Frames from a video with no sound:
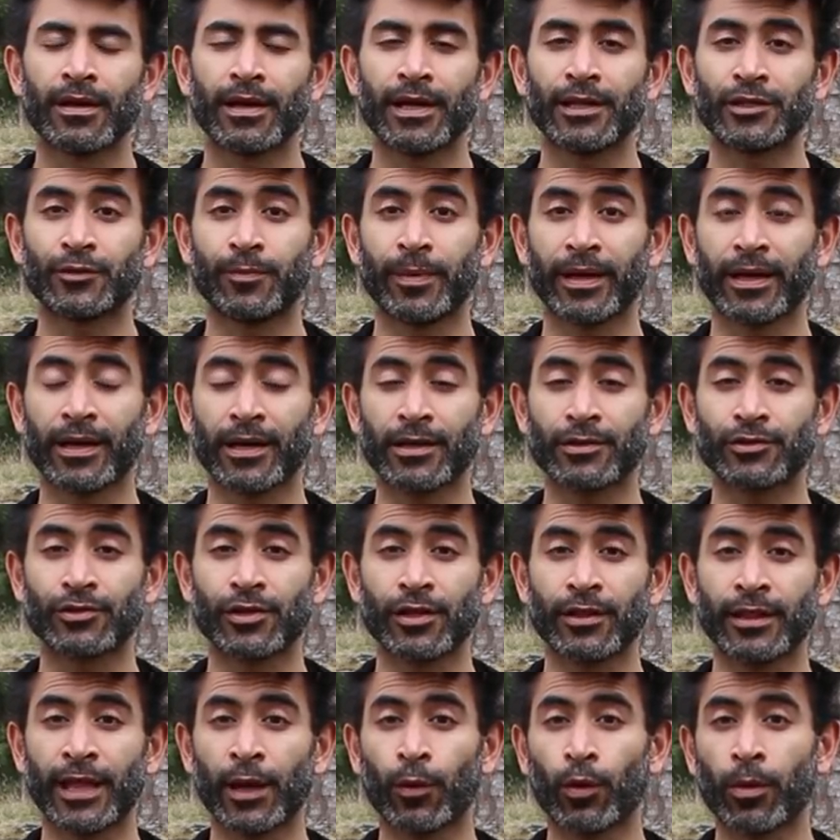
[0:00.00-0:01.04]
is because
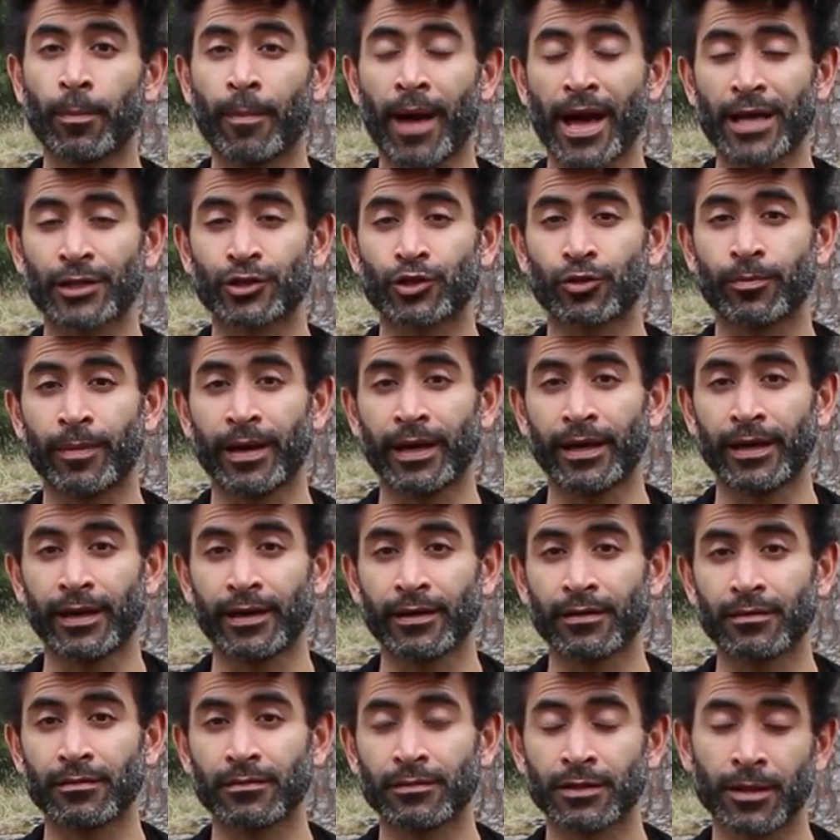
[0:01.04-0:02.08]
they were
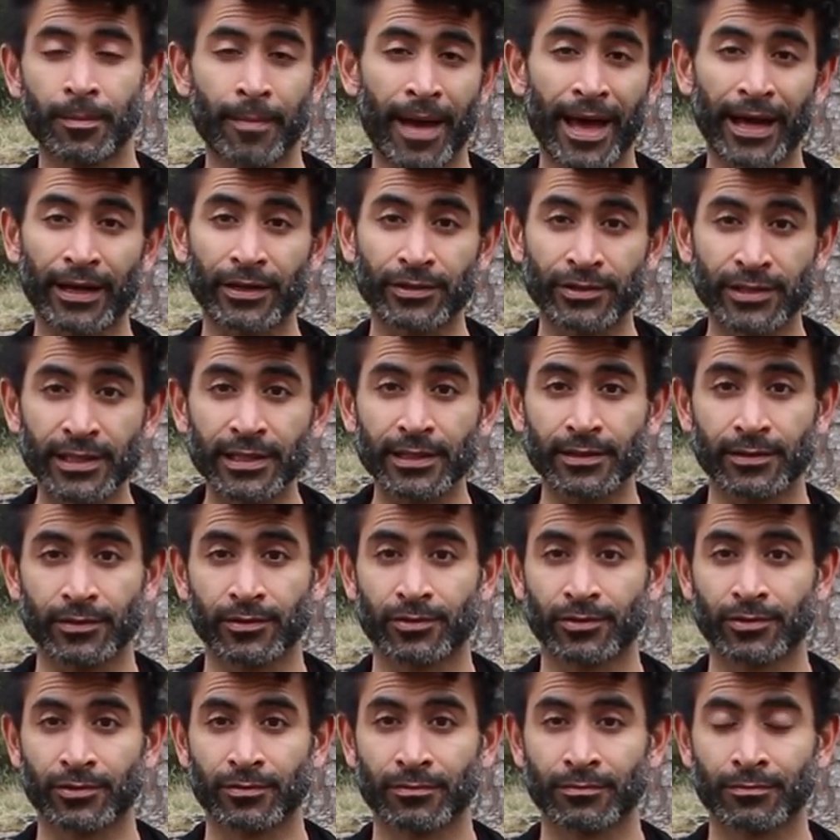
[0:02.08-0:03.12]
masturbating to
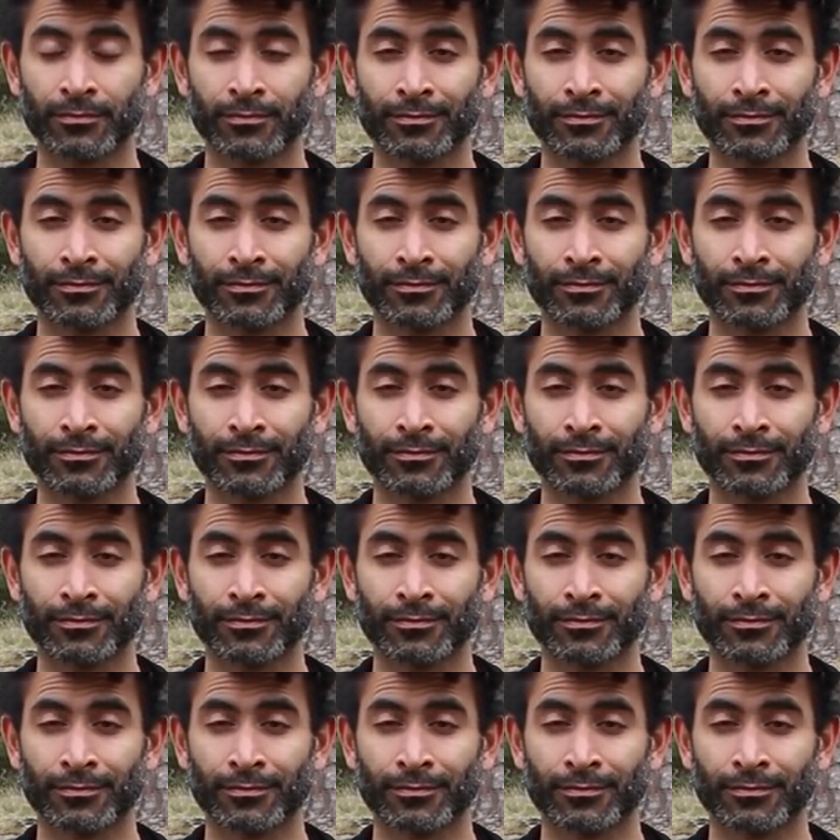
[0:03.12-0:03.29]
magazines.